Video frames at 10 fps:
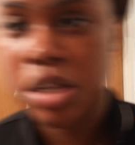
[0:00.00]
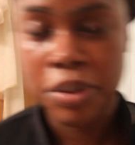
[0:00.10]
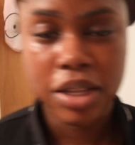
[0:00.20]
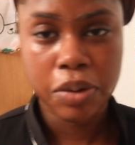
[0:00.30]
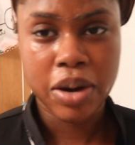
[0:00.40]

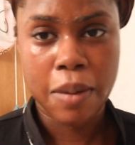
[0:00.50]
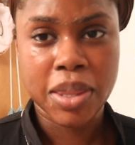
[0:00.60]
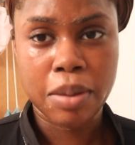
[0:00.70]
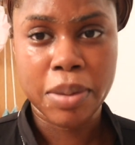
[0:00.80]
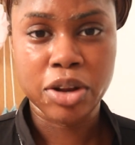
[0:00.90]
Typically when I'm in
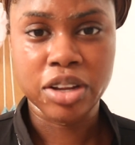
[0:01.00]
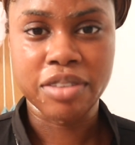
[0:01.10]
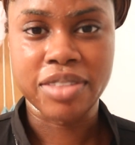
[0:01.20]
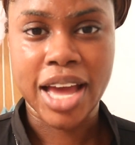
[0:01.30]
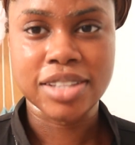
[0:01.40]
the middle
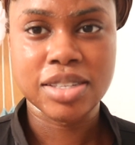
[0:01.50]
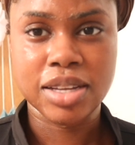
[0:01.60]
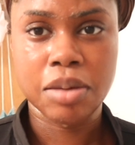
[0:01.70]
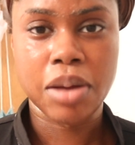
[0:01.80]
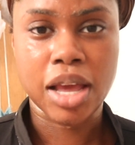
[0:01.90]
of that
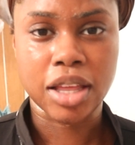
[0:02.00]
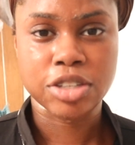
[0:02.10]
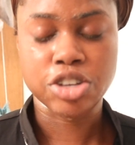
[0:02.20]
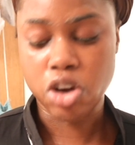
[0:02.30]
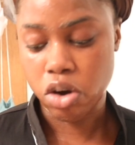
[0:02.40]
step, I like
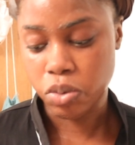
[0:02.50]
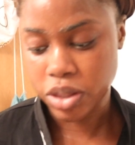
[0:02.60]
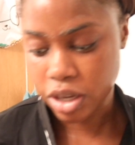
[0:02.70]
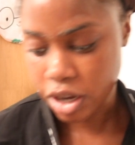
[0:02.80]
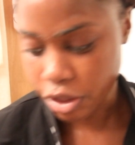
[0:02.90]
to go in
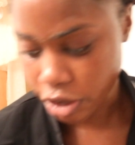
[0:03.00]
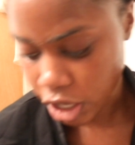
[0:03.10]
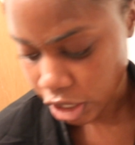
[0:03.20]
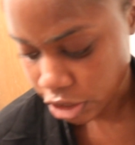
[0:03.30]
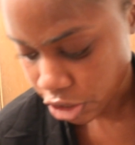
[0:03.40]
with another
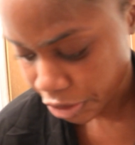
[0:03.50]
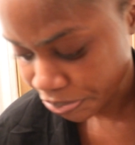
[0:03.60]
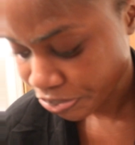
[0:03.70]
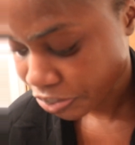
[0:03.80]
cleanser.